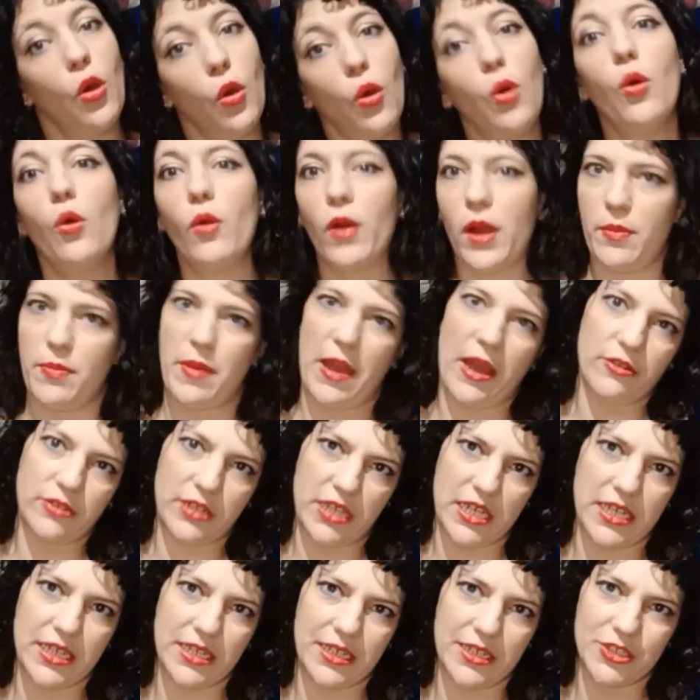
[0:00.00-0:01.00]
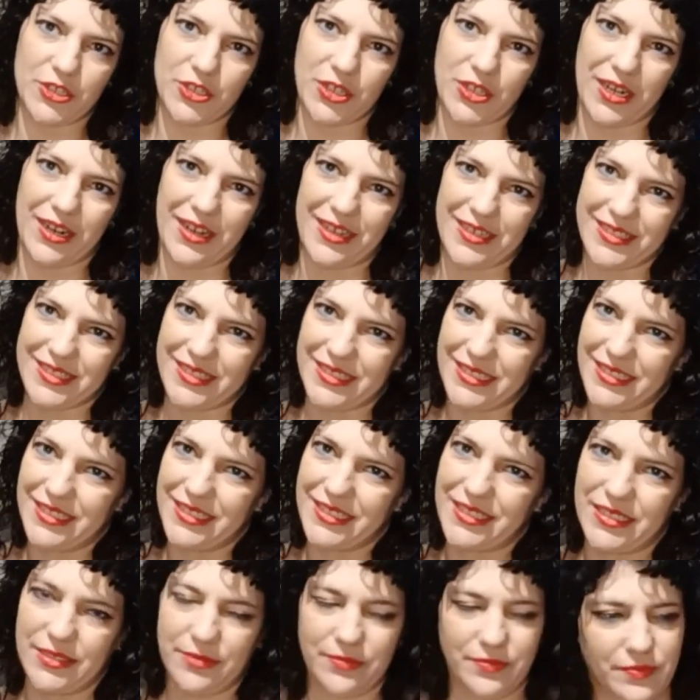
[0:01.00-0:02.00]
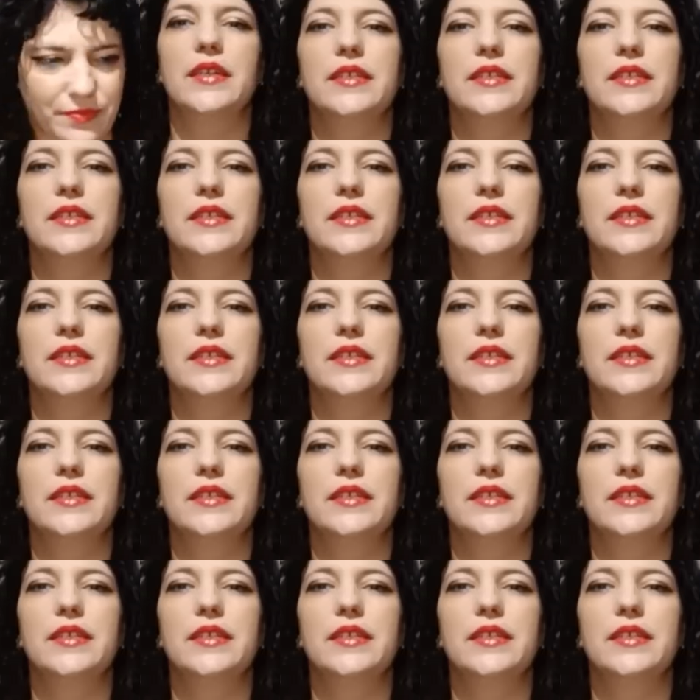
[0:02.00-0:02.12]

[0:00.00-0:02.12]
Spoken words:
or about English classes.